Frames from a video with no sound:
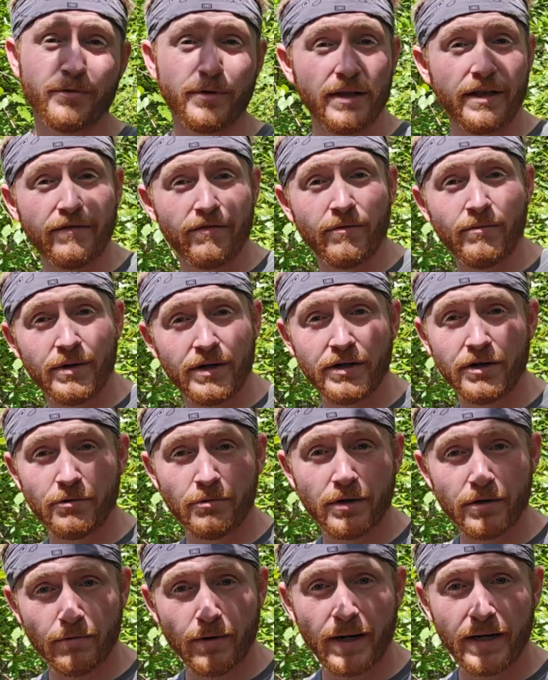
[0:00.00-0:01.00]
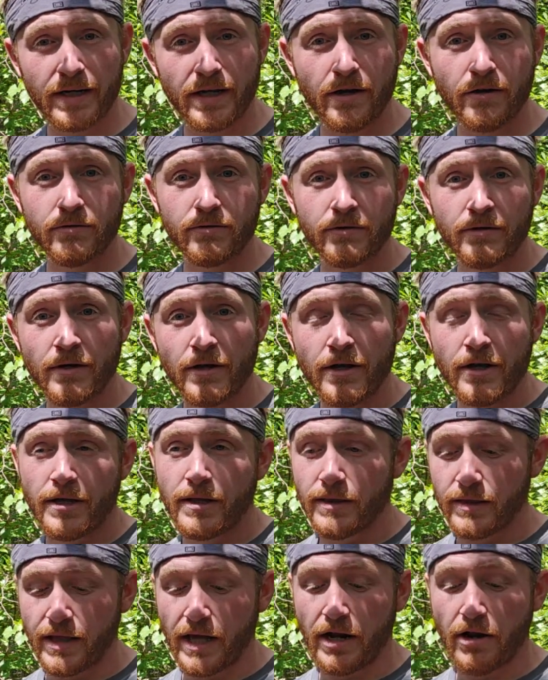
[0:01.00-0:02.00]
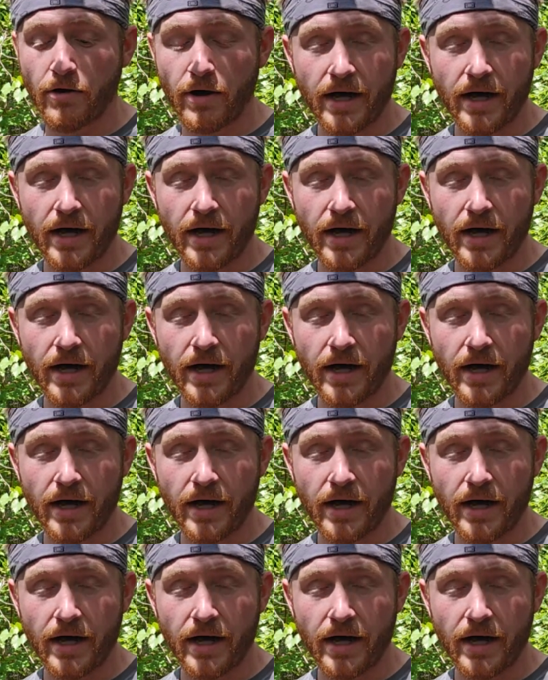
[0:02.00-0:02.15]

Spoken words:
really familiar with radio, they know